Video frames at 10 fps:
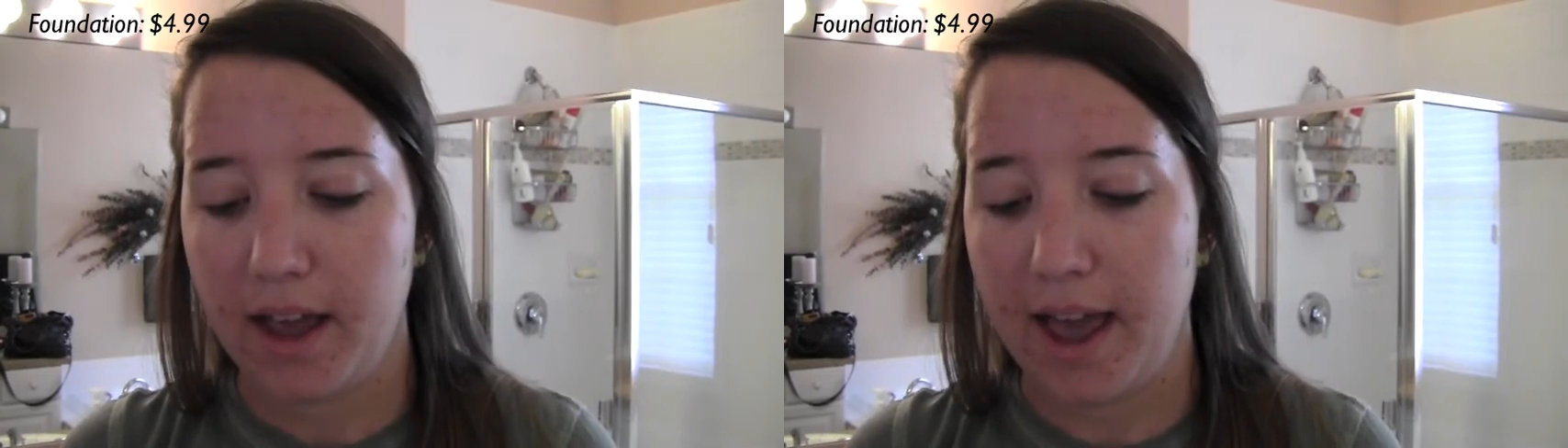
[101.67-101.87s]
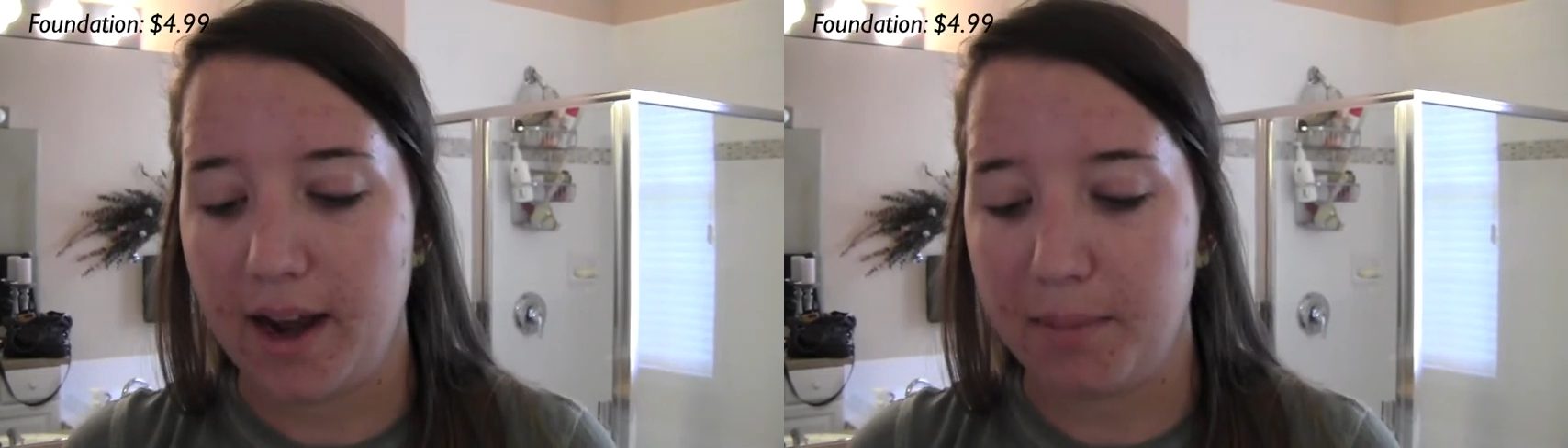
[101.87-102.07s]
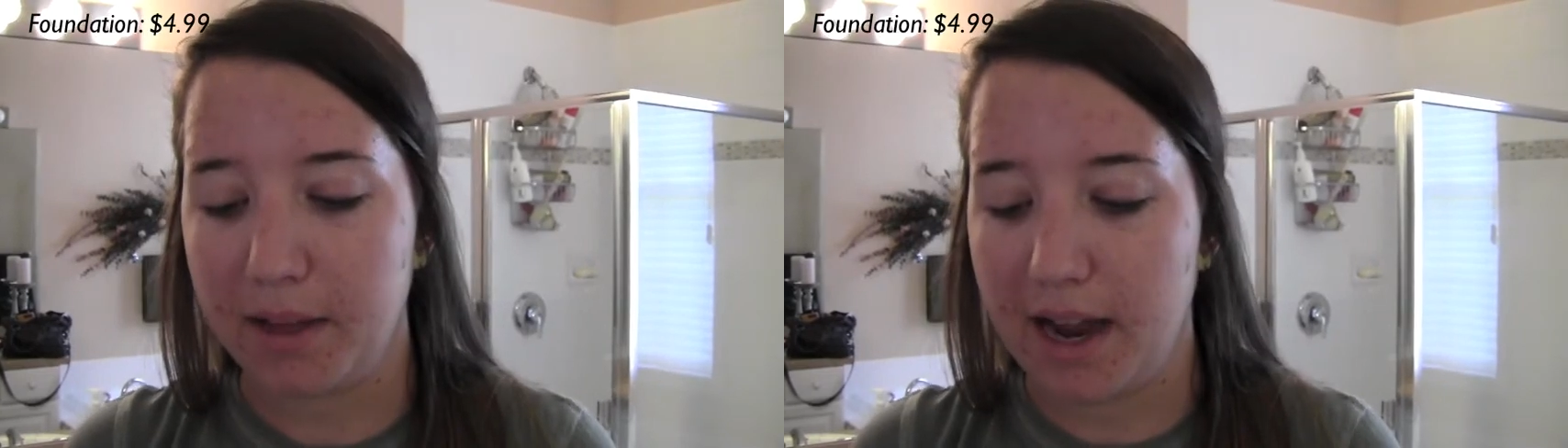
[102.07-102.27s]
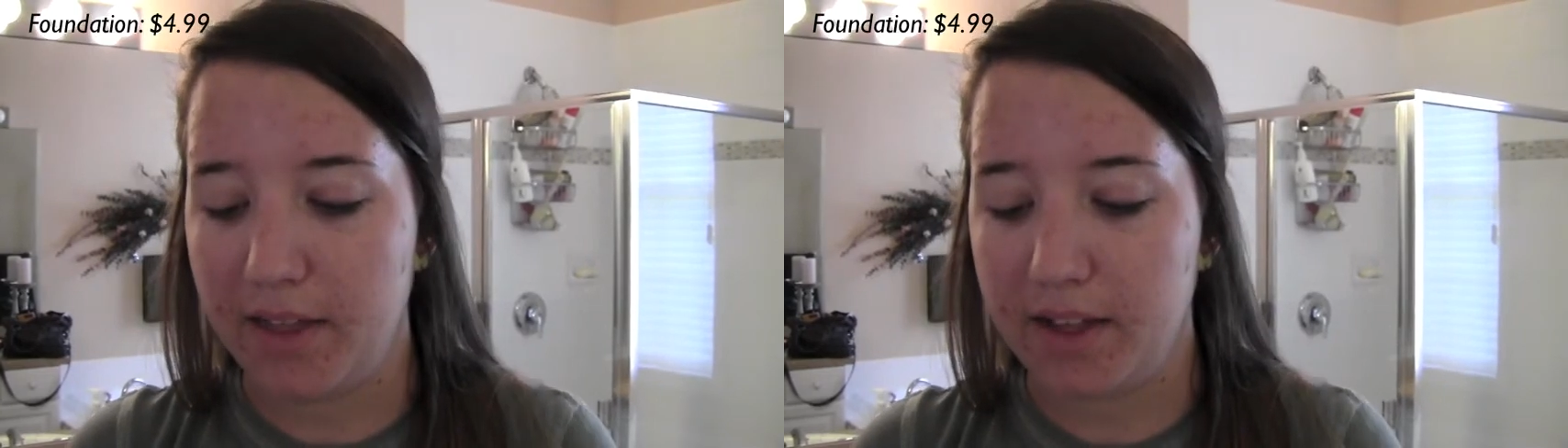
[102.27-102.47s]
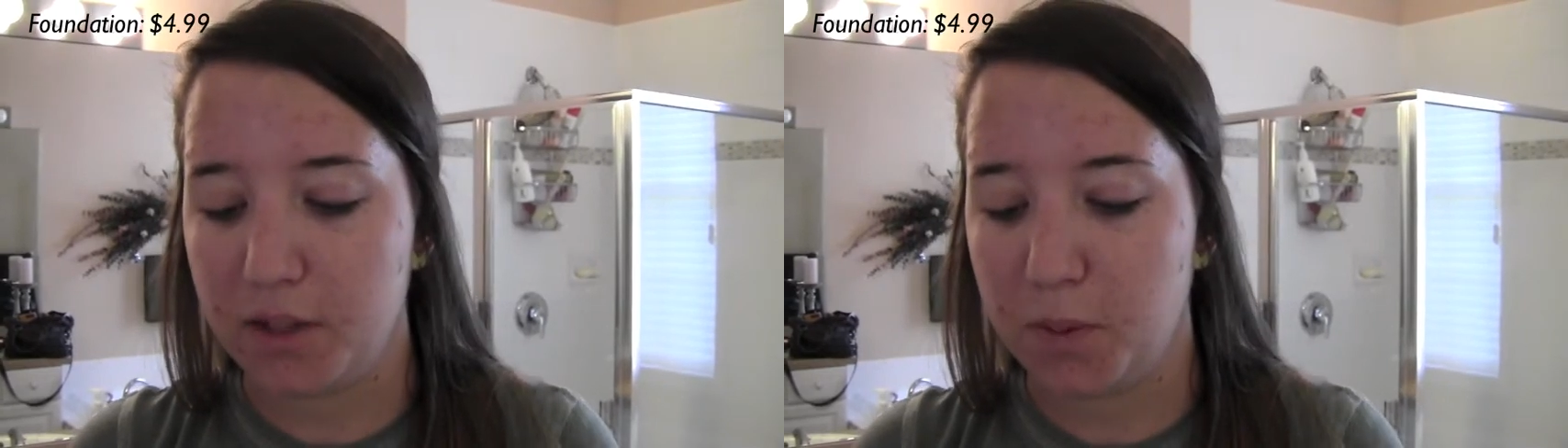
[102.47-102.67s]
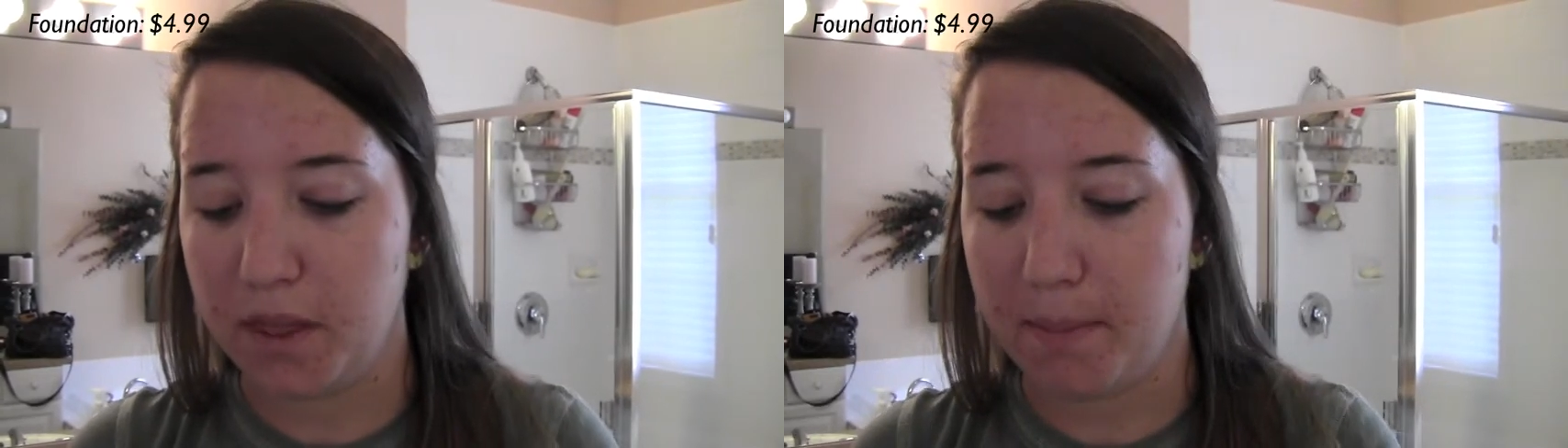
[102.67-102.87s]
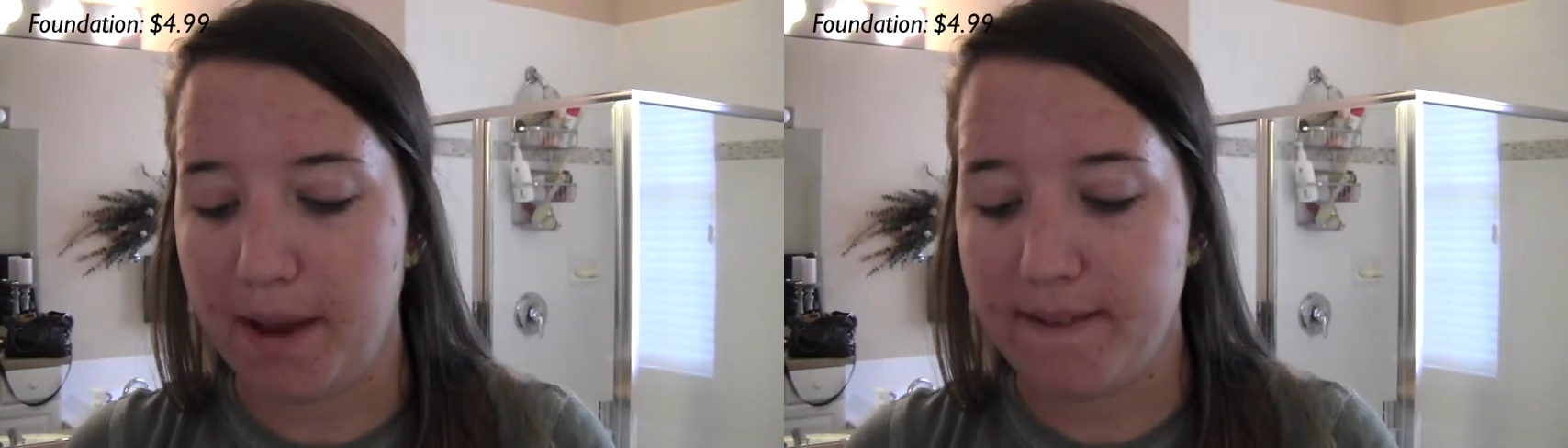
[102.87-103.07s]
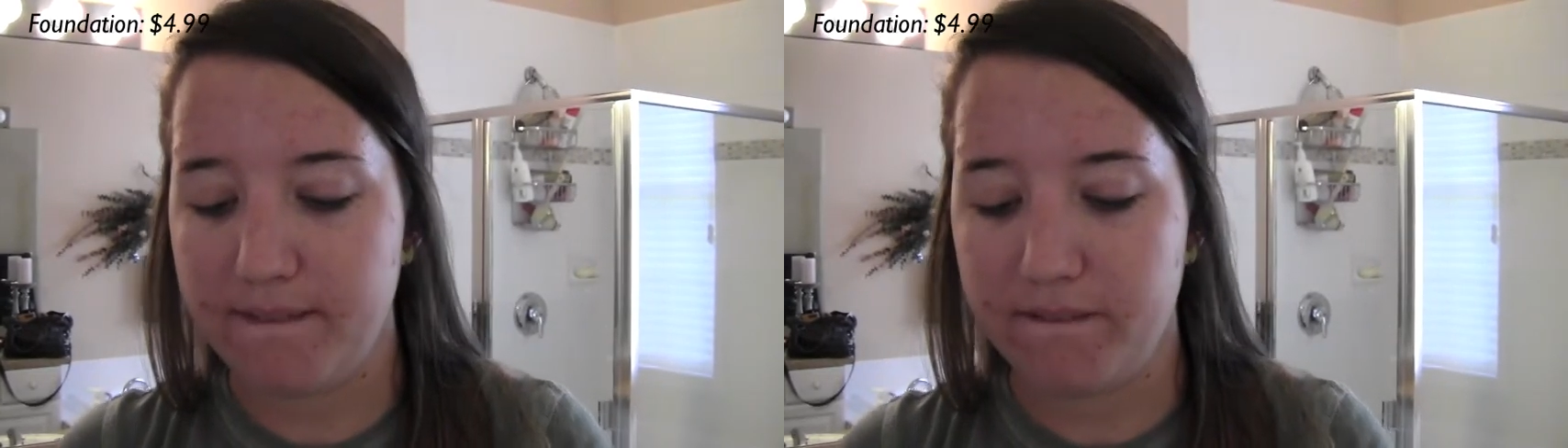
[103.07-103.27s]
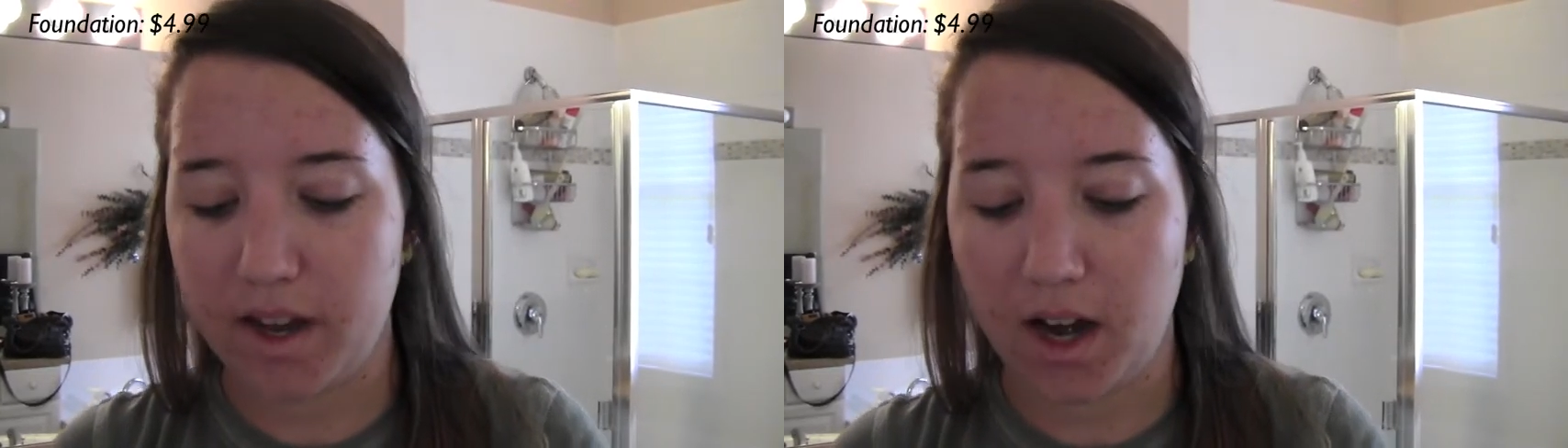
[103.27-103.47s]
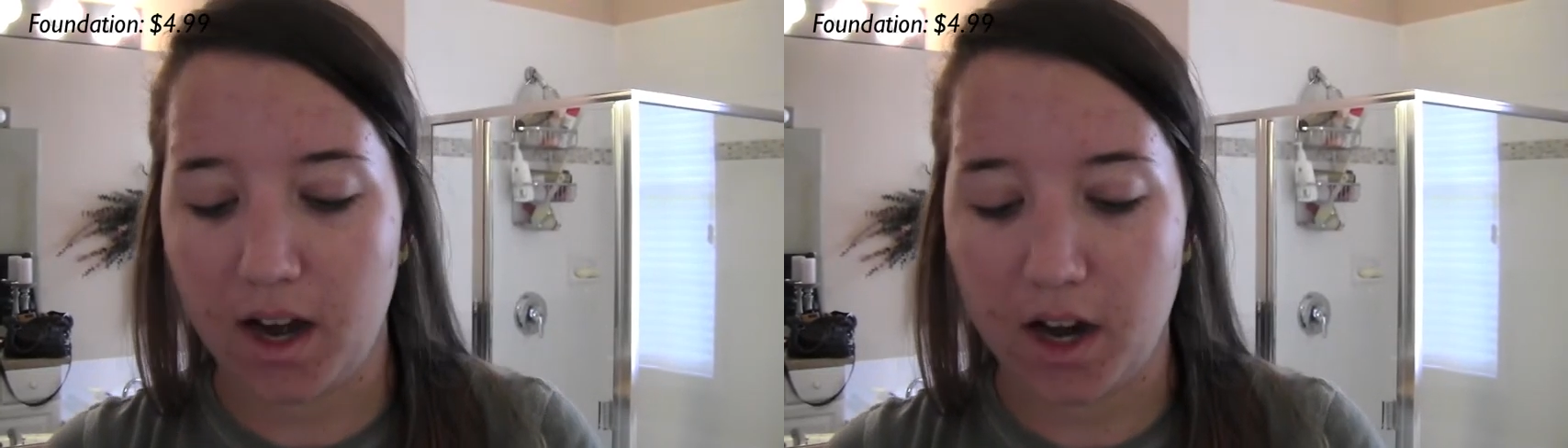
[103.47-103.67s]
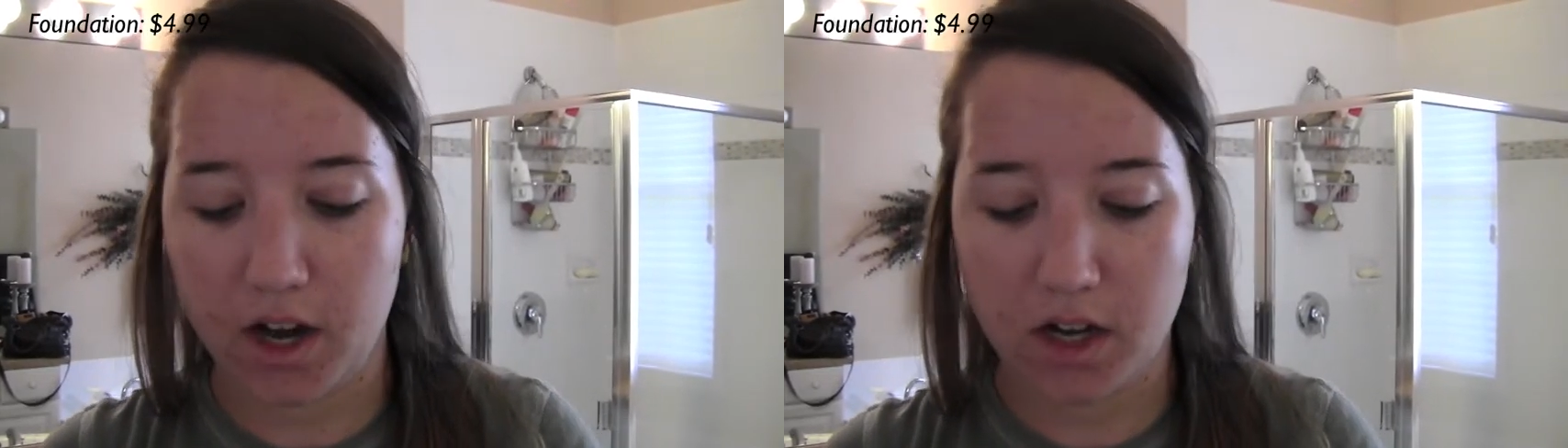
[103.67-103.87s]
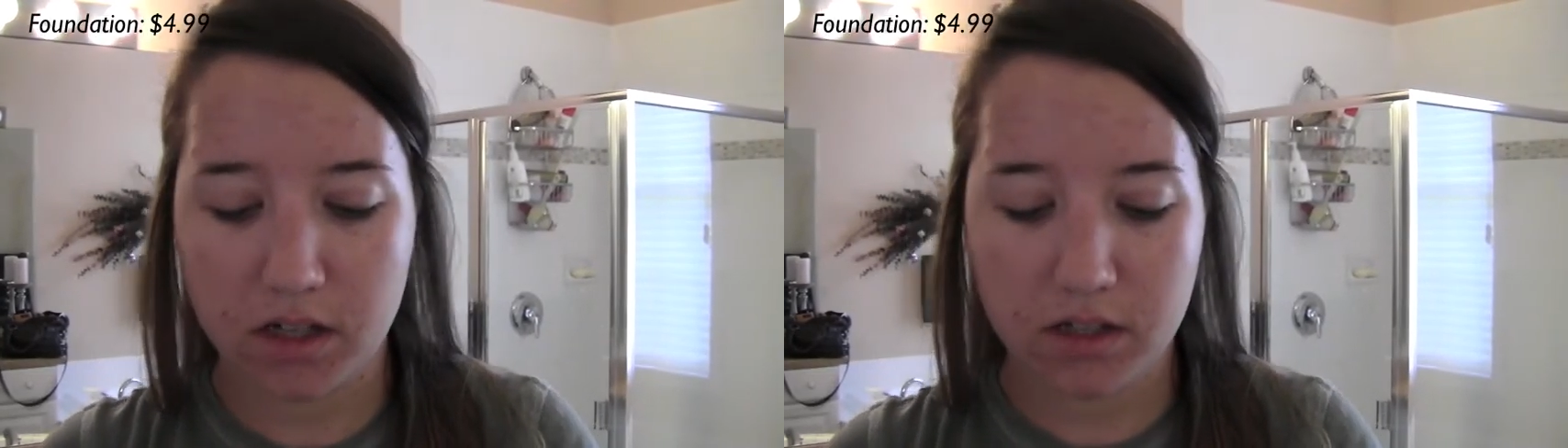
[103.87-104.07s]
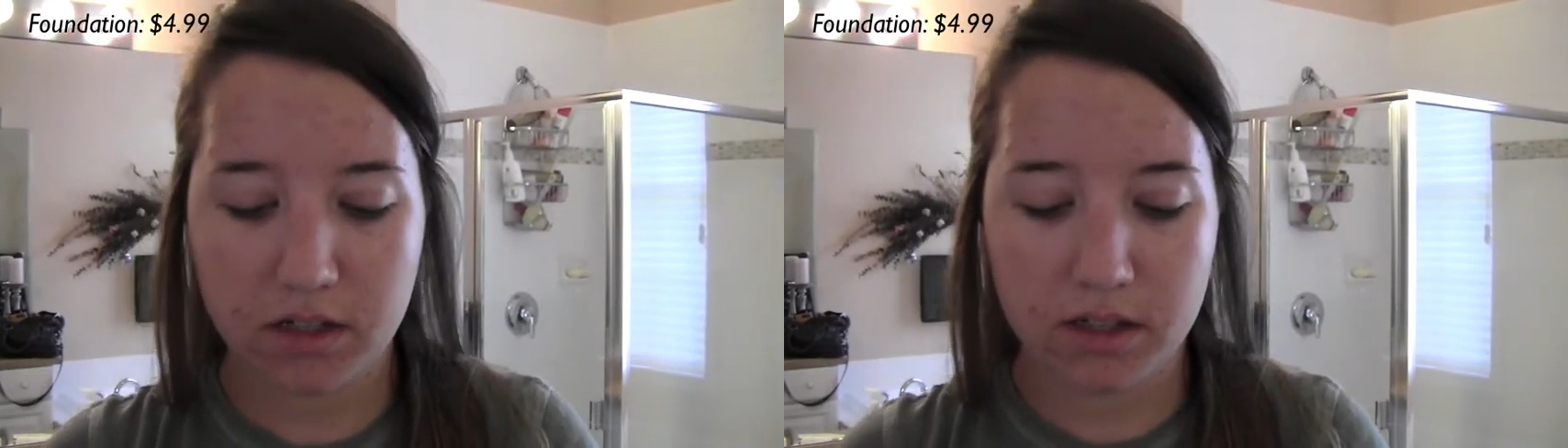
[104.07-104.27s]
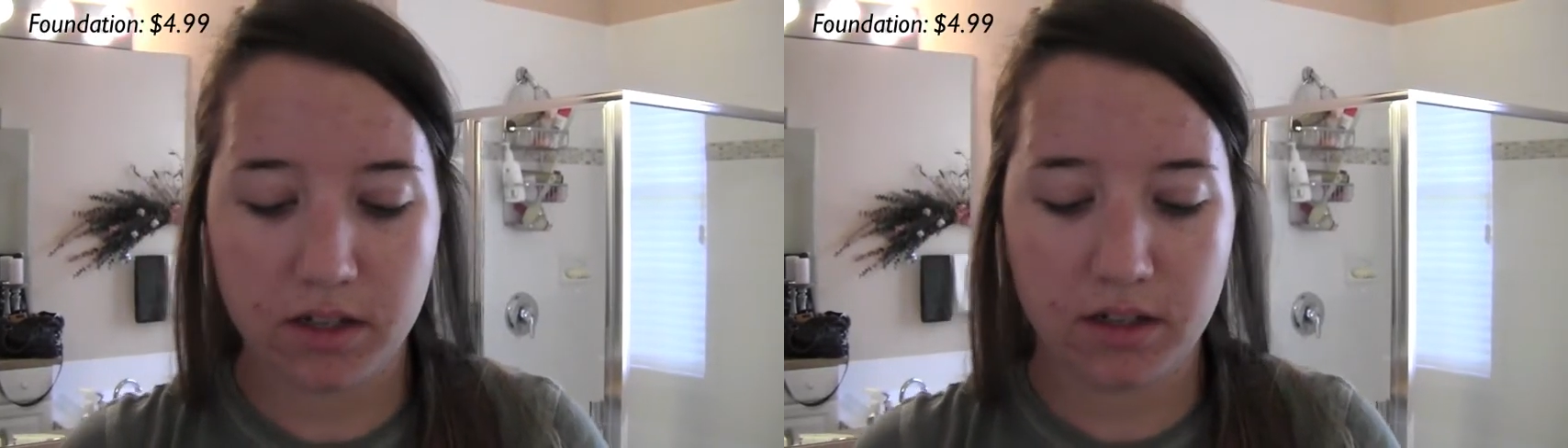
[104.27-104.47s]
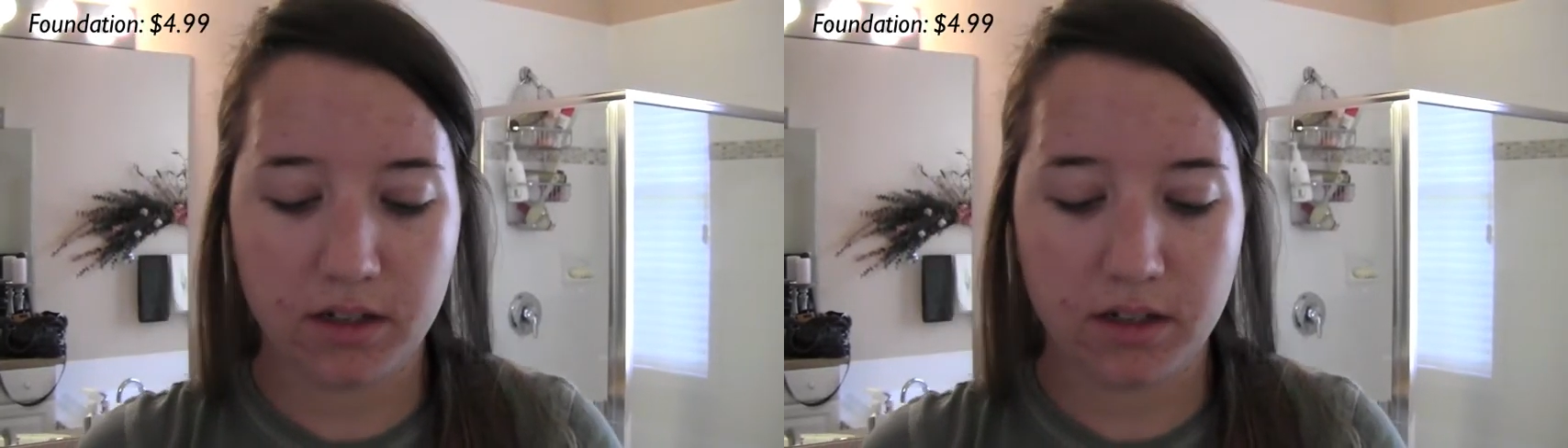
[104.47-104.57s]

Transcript: and apply this with my fingers.